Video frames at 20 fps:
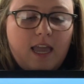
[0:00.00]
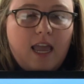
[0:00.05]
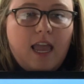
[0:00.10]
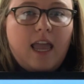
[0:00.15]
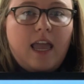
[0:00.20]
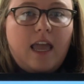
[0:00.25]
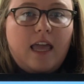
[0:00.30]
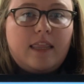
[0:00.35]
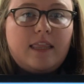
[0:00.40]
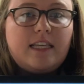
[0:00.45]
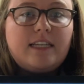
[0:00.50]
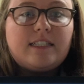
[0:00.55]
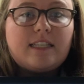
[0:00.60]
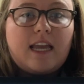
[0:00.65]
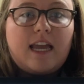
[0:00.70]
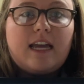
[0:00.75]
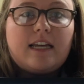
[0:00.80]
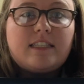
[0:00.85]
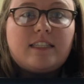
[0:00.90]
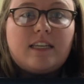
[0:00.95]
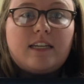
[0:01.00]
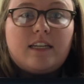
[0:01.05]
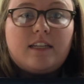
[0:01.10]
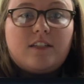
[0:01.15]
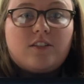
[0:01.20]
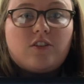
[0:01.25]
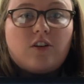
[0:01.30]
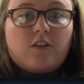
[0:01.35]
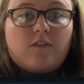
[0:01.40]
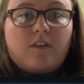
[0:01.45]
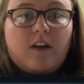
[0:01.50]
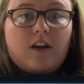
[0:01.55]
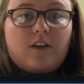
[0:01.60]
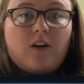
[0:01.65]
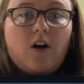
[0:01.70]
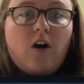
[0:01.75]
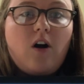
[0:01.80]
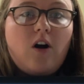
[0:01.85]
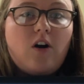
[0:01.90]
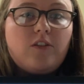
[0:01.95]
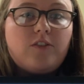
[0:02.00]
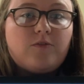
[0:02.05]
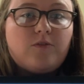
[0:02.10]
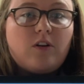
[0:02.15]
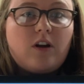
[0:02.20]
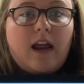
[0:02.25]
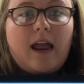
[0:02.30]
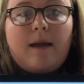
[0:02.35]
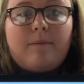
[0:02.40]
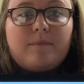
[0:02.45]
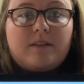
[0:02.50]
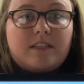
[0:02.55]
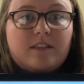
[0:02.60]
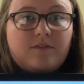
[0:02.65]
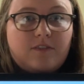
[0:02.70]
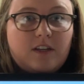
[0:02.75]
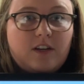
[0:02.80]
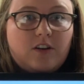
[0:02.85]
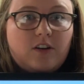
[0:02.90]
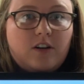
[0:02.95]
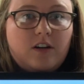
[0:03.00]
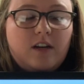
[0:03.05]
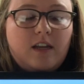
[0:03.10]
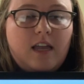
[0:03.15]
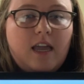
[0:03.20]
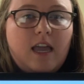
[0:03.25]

and these gases are found all through our atmosphere.